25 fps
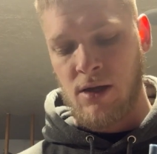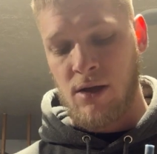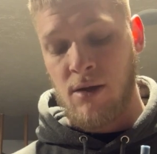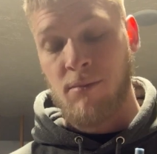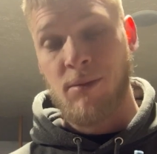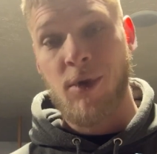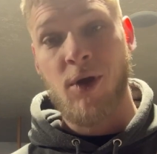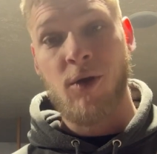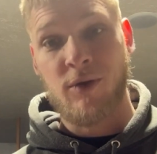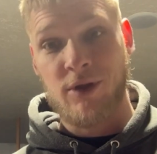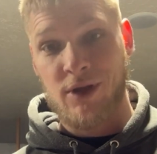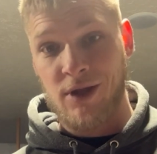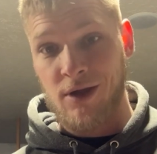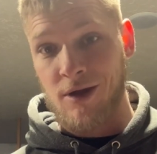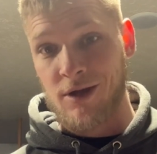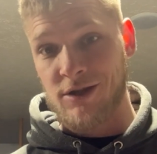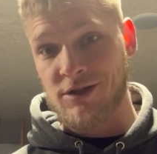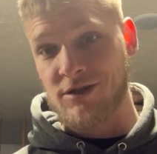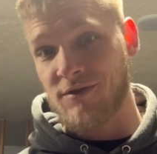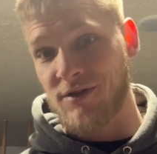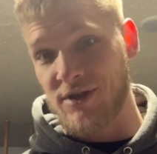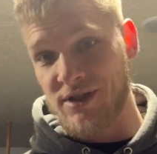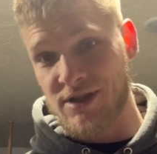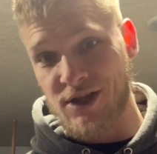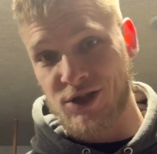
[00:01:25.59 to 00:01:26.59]
But with the cost
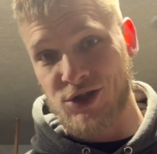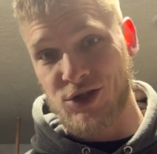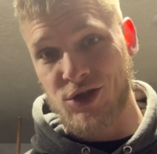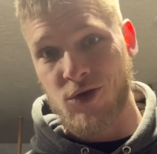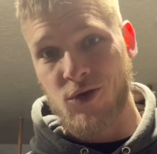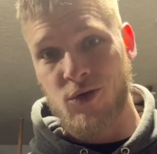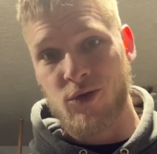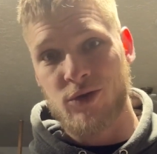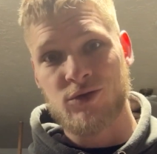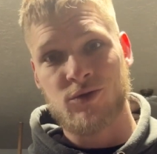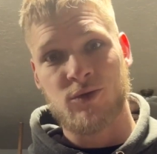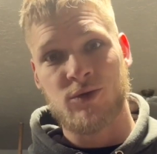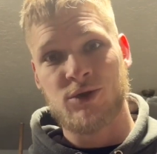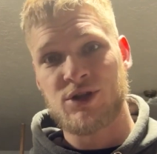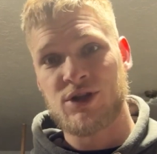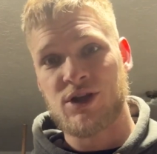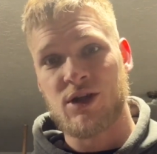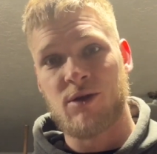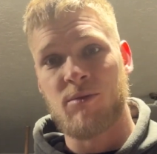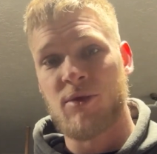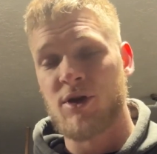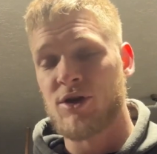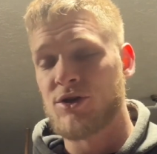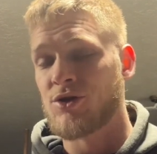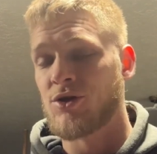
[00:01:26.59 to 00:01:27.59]
of extension cords, we're just gonna
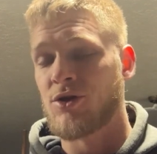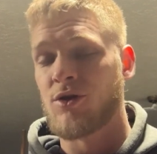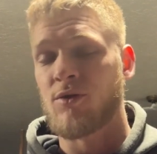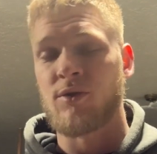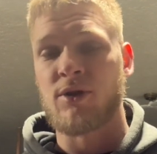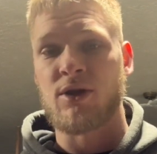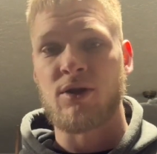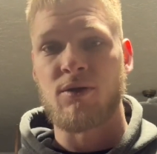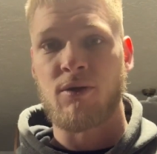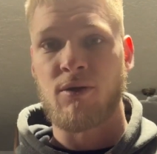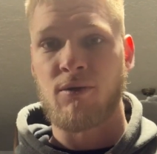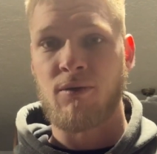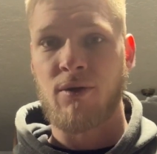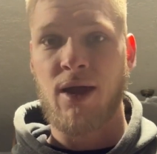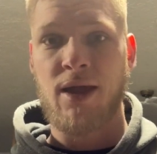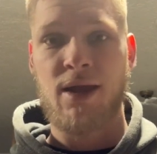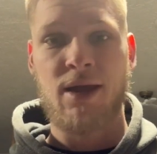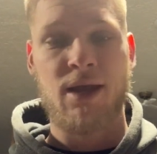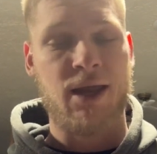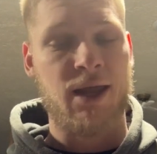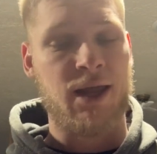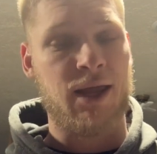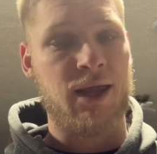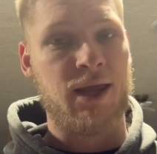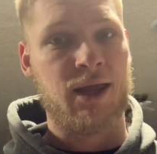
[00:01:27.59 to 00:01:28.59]
make sure that we do it right,
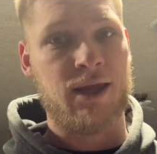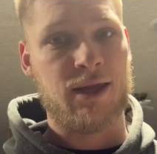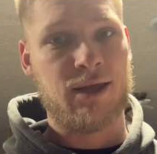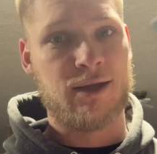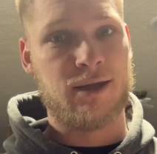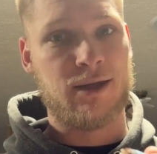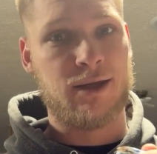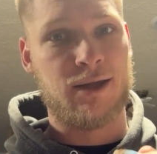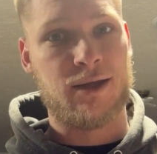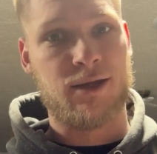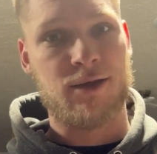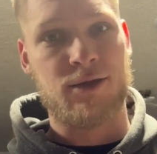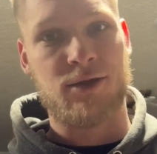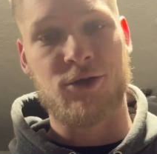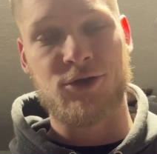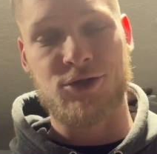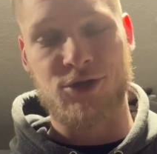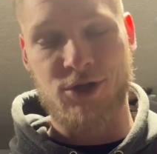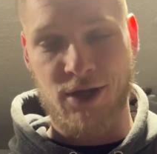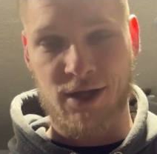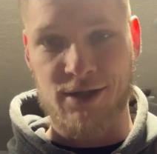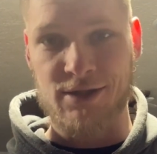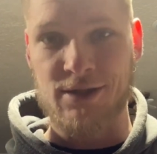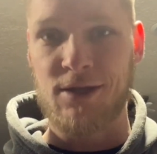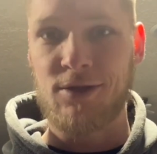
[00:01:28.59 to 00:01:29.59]
and I'll show
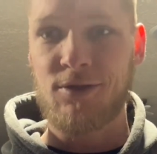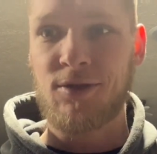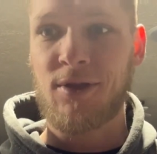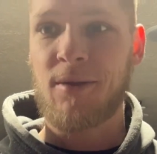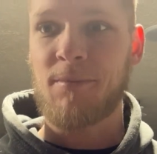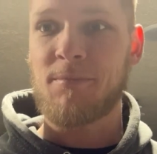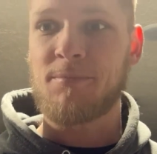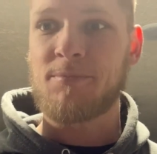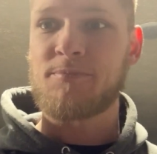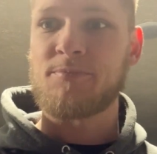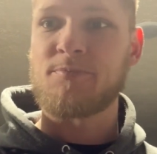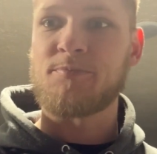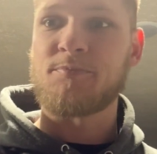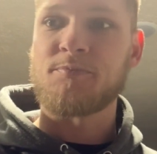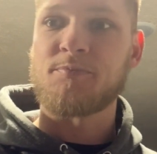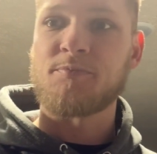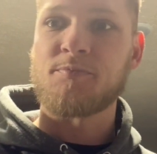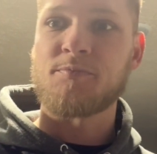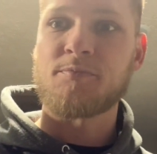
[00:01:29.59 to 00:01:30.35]
you guys how to do that.